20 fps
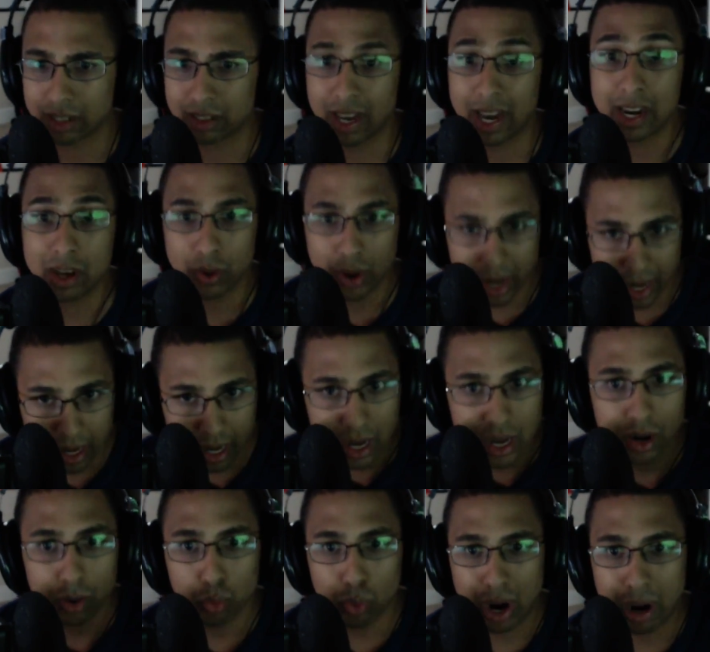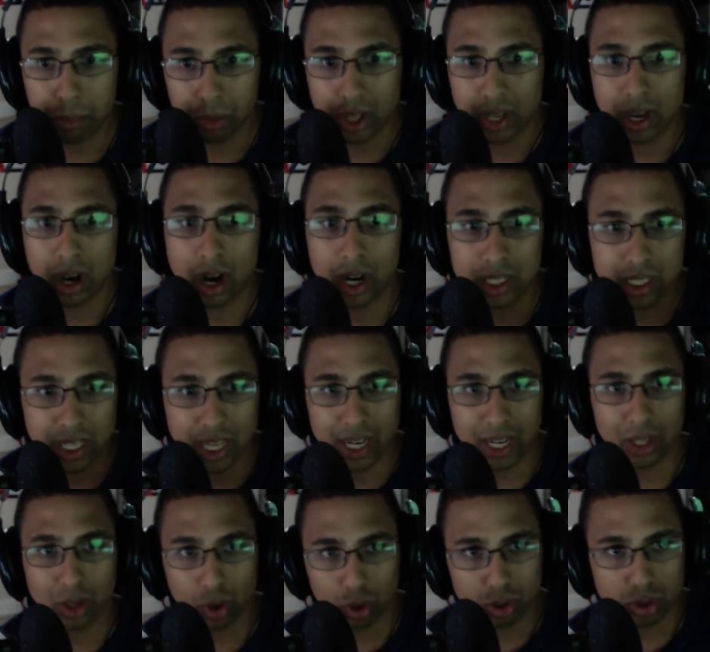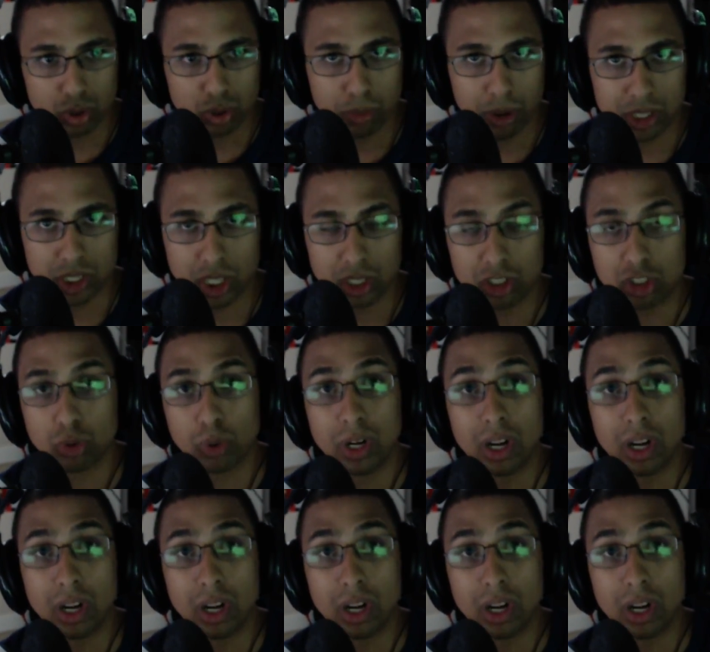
Anyway, rambling on, getting a little too much into it.